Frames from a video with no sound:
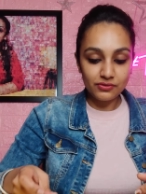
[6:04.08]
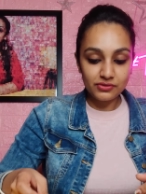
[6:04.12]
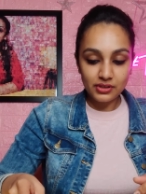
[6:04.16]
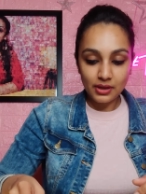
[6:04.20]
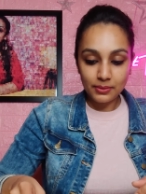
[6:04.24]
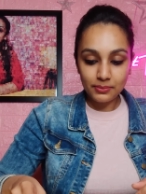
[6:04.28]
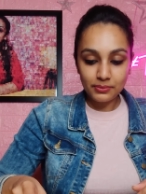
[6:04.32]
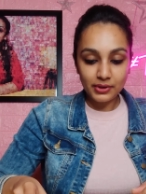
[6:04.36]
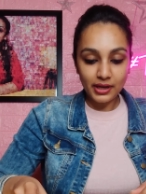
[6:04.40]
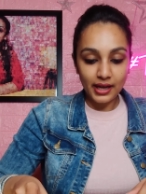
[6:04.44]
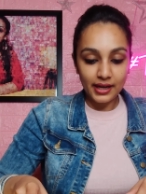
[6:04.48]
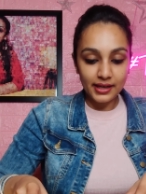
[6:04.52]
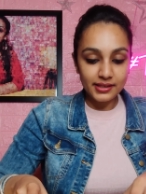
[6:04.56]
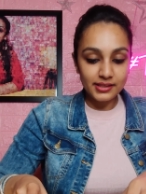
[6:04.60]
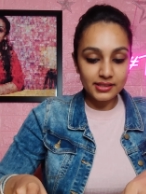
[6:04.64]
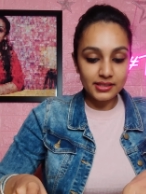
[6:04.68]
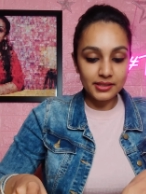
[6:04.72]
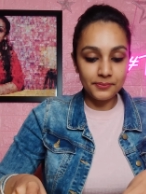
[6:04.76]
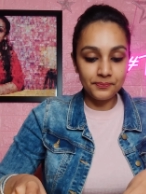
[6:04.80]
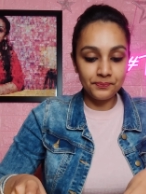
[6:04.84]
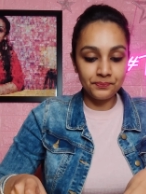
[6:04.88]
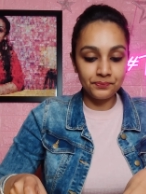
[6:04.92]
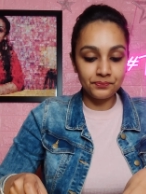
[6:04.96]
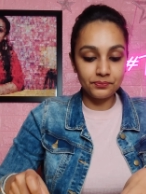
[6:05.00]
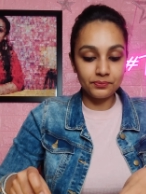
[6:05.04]
of some
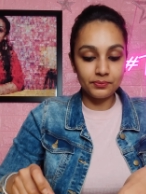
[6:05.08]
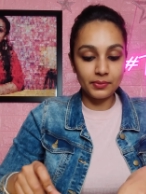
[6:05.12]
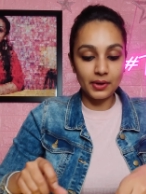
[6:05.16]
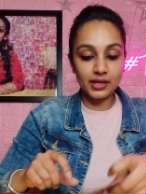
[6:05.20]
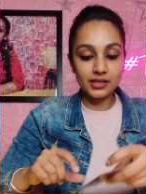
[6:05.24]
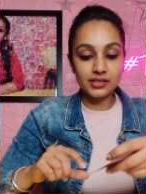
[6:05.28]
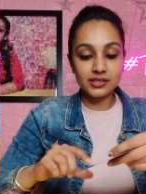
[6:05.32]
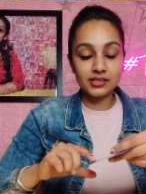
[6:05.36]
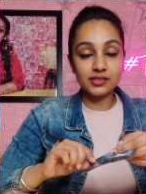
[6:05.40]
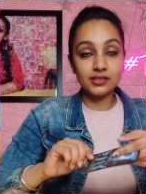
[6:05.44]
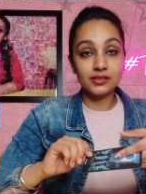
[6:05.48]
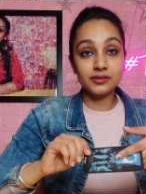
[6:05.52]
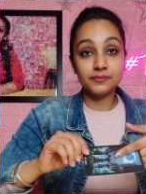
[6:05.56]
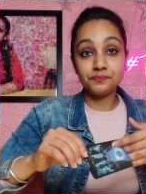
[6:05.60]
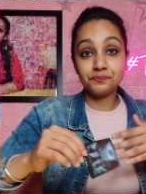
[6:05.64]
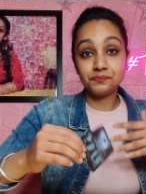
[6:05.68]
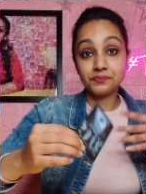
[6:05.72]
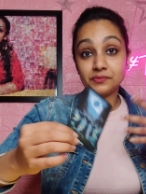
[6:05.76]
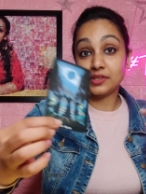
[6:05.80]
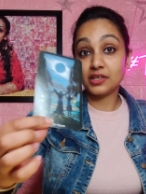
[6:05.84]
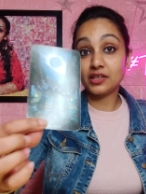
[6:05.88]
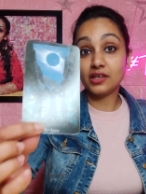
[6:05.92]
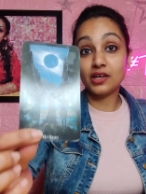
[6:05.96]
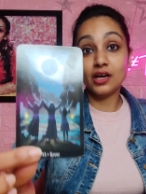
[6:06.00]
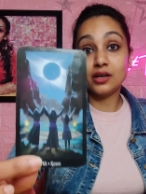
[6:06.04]
kind, but uh,
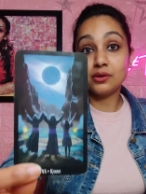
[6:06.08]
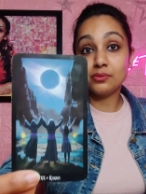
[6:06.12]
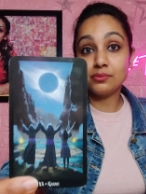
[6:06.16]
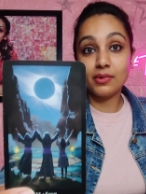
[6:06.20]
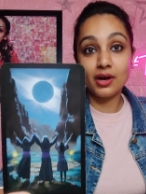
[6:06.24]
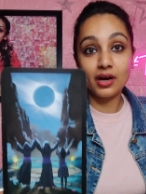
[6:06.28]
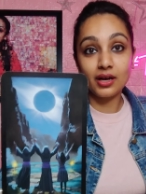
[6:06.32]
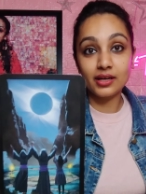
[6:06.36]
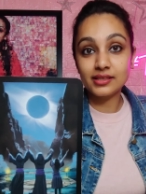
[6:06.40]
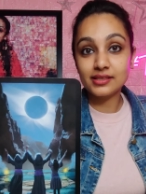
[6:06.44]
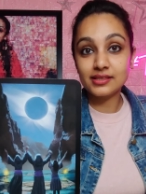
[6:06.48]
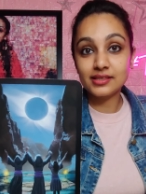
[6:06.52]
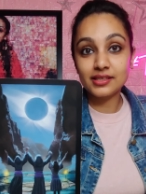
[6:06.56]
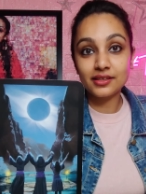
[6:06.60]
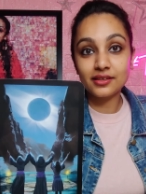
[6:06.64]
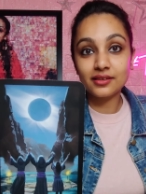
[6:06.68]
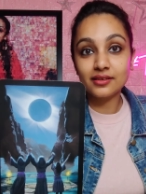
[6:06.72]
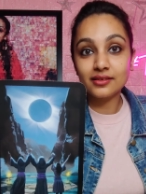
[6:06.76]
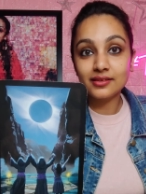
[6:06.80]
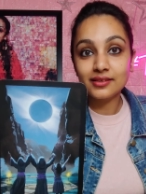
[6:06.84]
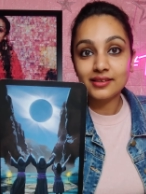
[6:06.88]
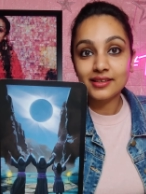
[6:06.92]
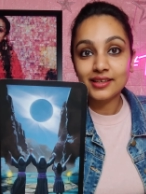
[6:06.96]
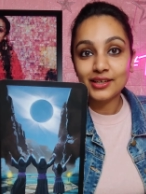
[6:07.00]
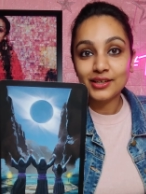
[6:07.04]
the karma is
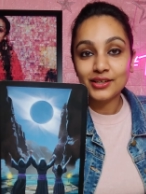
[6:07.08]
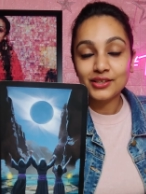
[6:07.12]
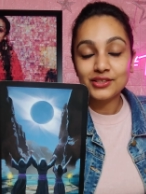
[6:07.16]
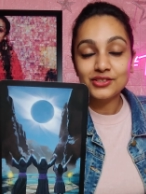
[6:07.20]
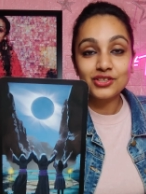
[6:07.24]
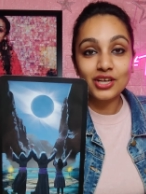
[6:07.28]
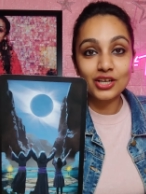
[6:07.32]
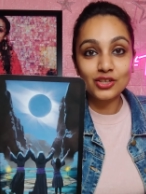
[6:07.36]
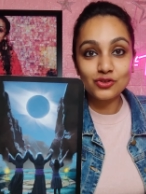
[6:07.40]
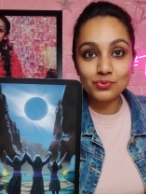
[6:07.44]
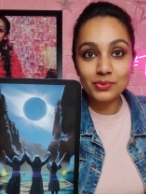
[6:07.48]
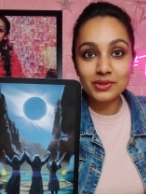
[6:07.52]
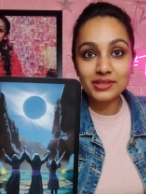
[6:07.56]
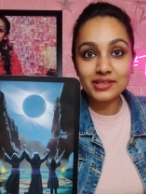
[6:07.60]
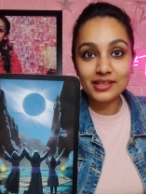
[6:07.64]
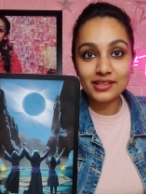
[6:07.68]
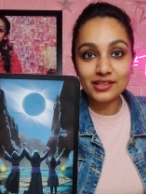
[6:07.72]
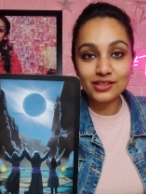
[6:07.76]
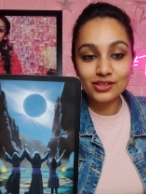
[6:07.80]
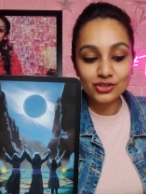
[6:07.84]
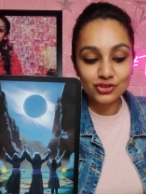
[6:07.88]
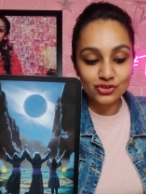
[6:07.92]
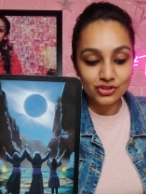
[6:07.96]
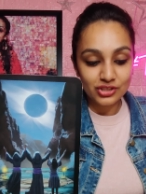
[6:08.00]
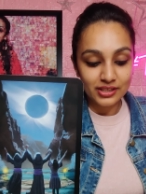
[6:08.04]
here, judgment
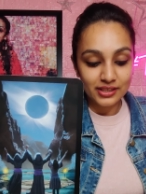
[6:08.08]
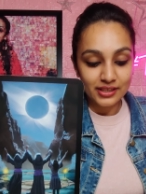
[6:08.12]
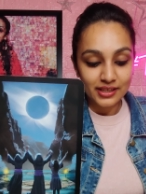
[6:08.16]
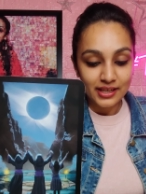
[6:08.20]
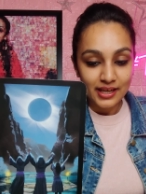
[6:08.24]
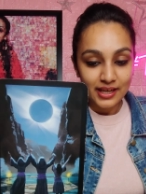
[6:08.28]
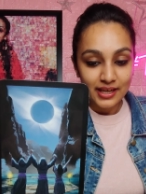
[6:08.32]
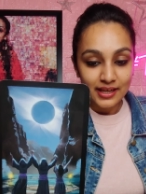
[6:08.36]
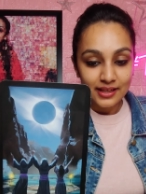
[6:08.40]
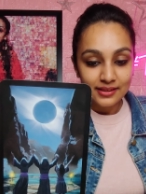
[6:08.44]
energy.